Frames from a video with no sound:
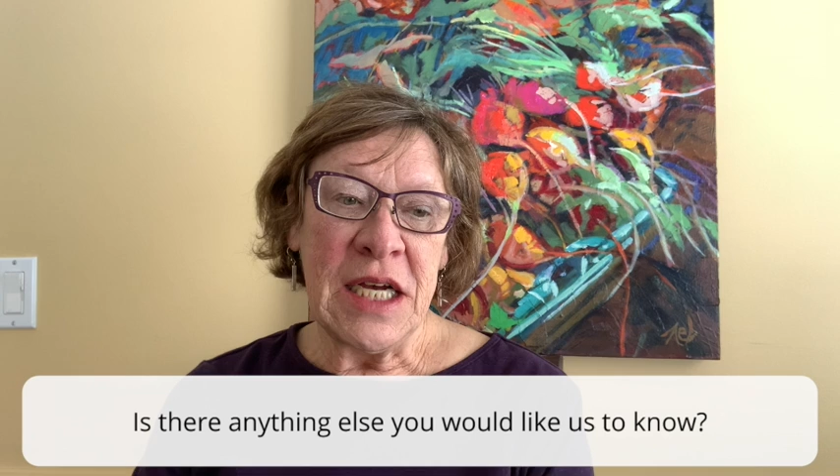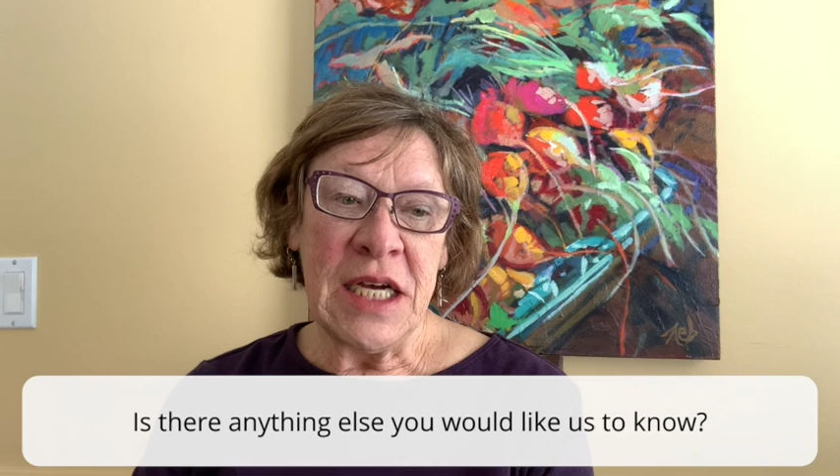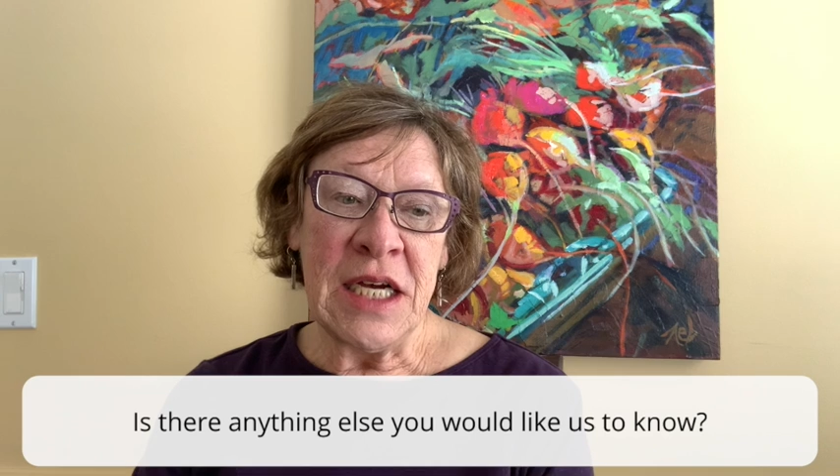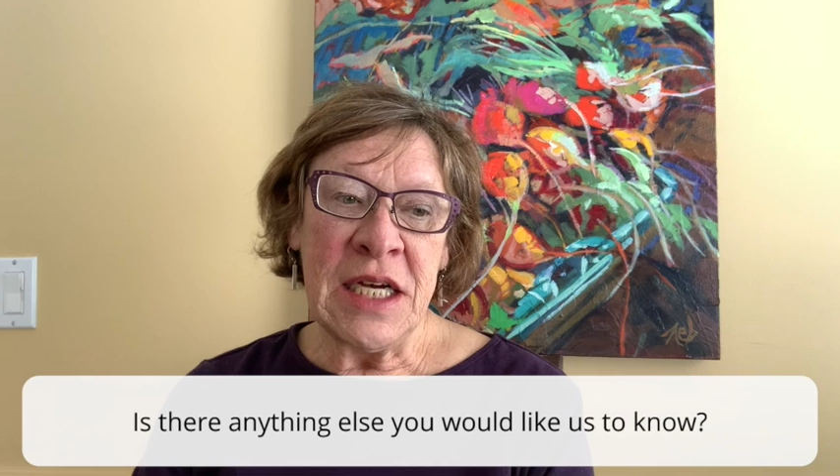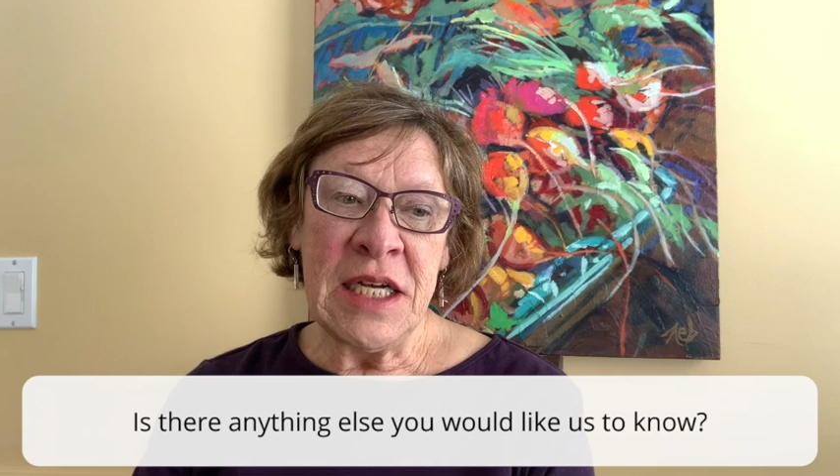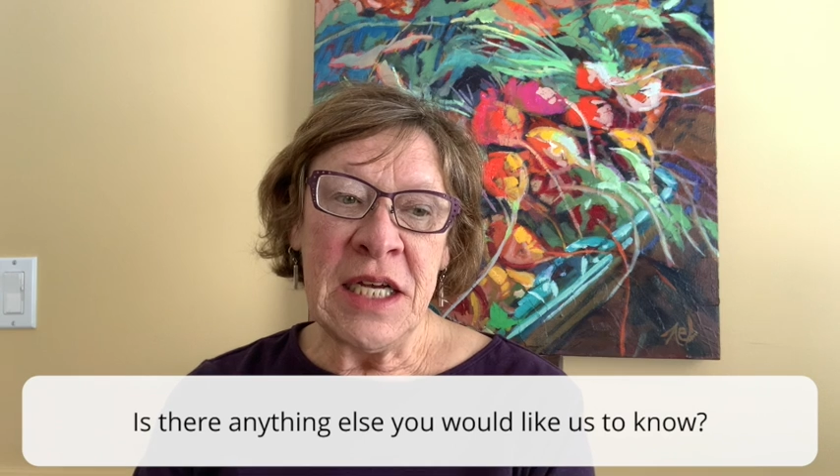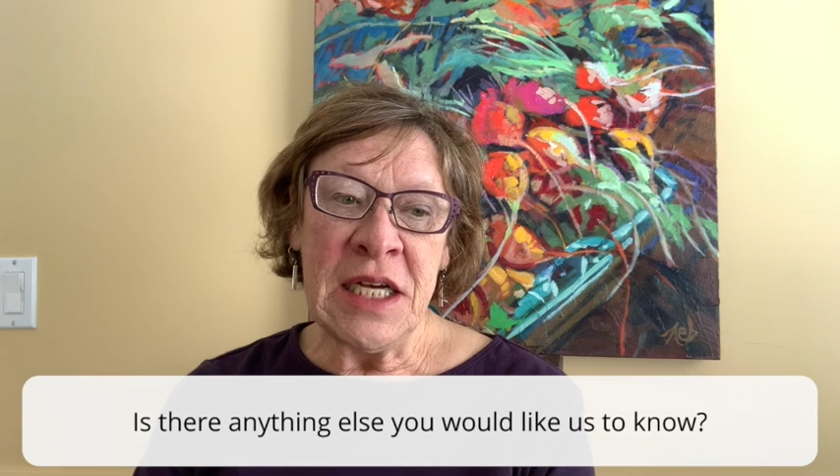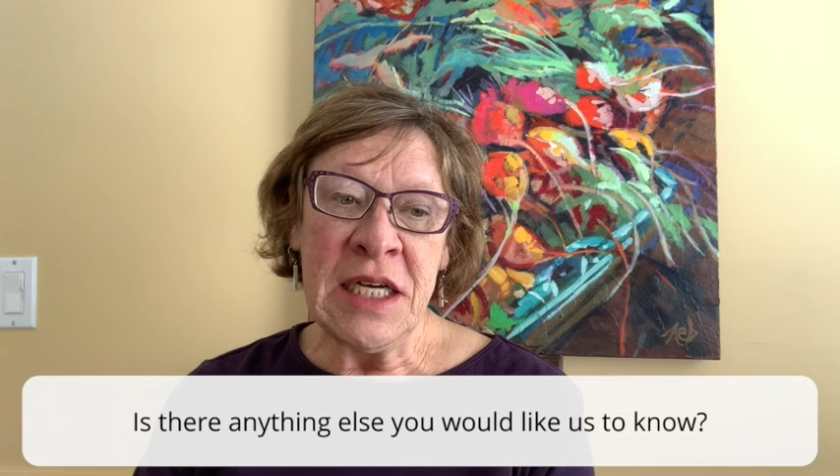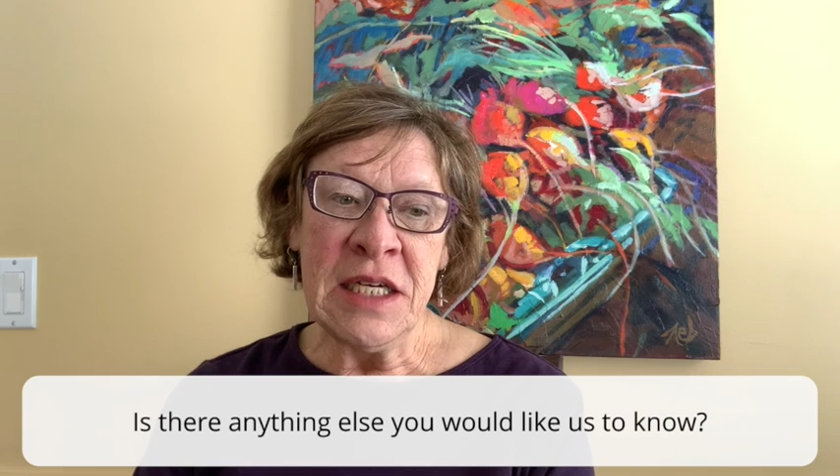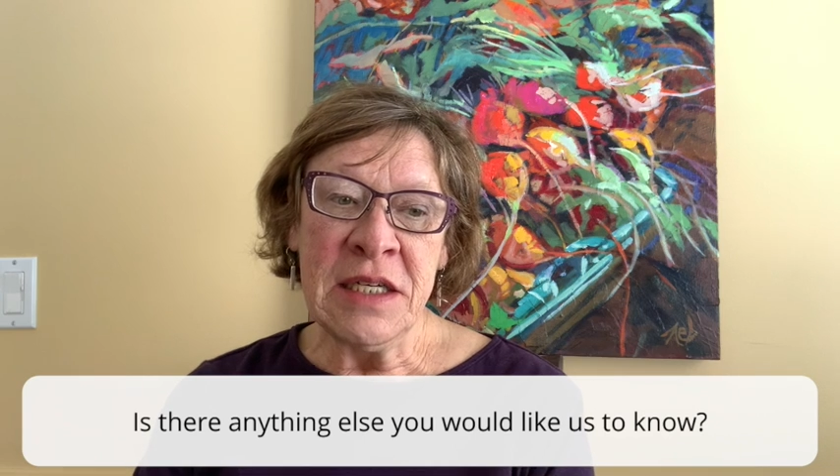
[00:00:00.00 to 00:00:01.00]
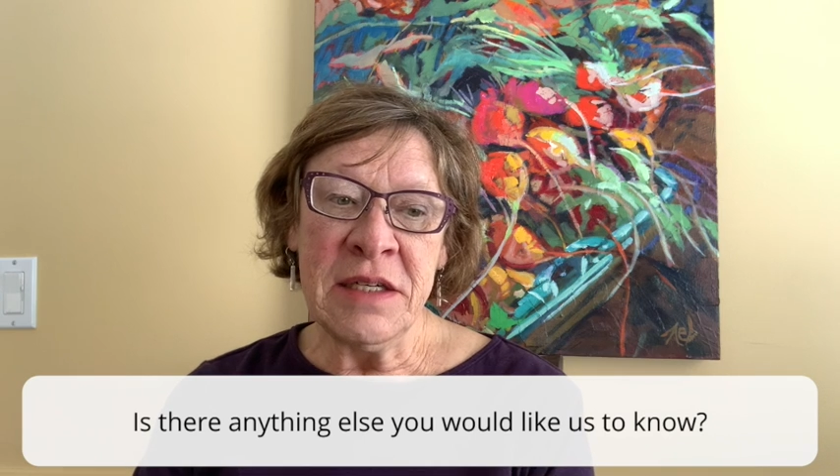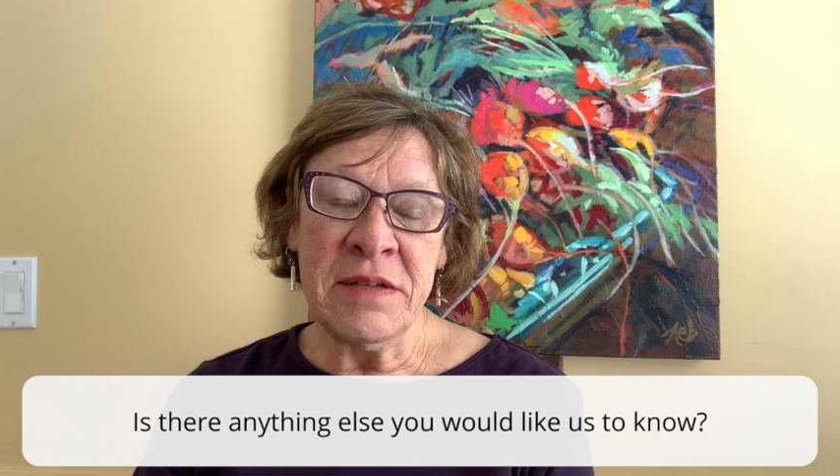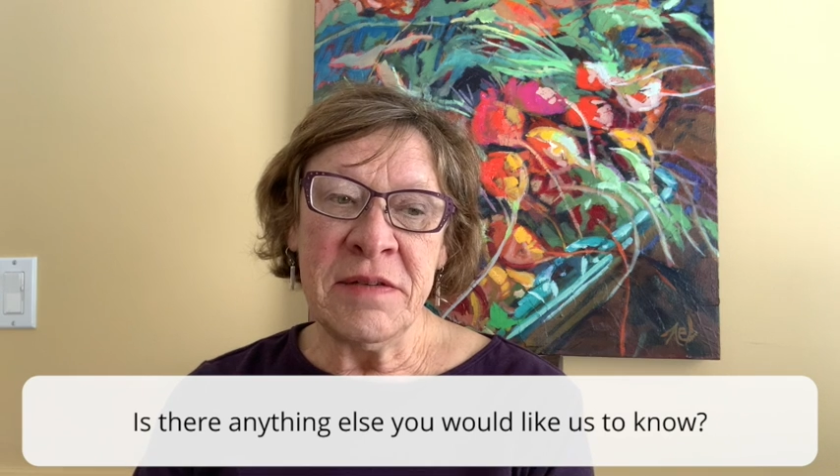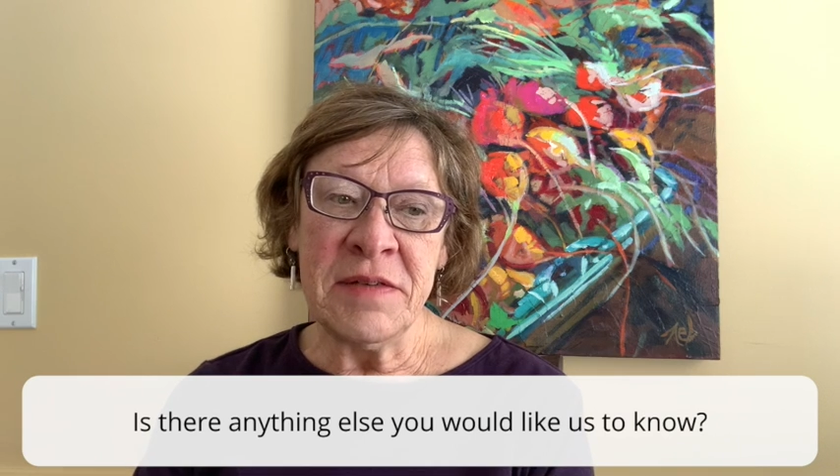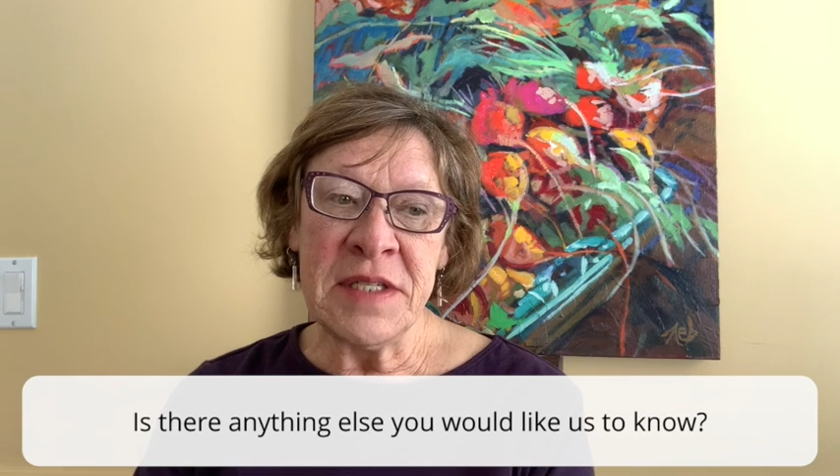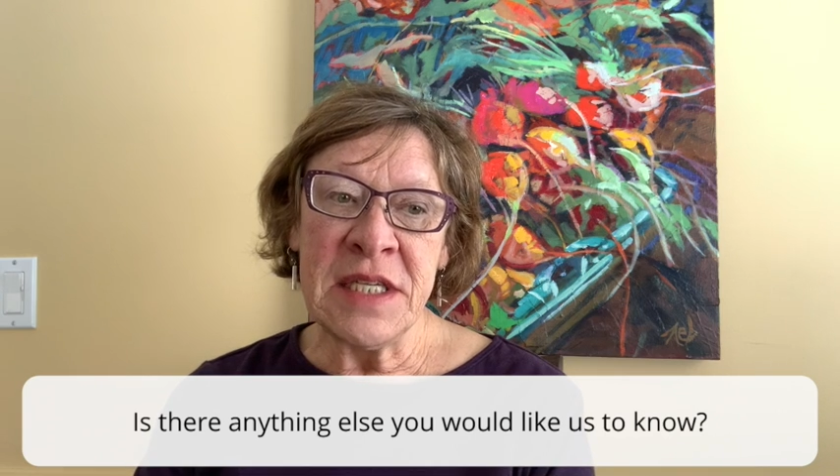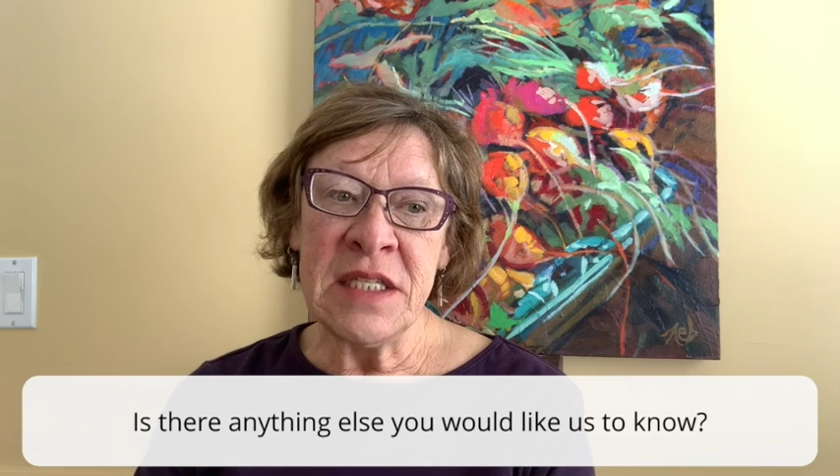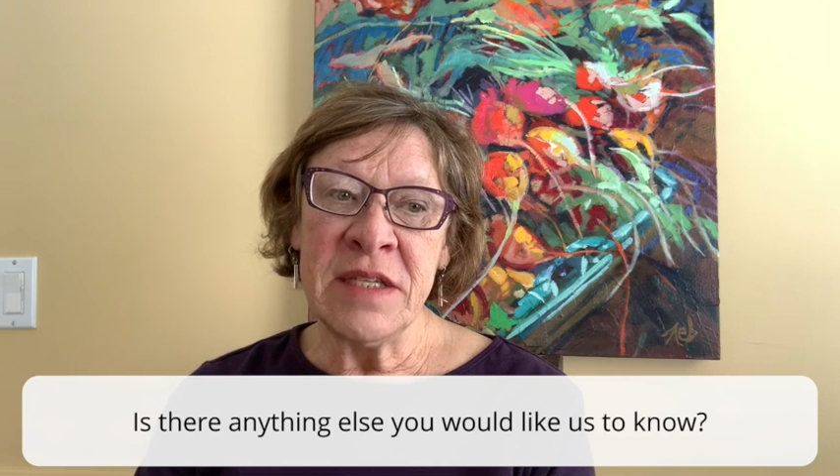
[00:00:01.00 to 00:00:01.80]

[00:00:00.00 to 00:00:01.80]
I have a sense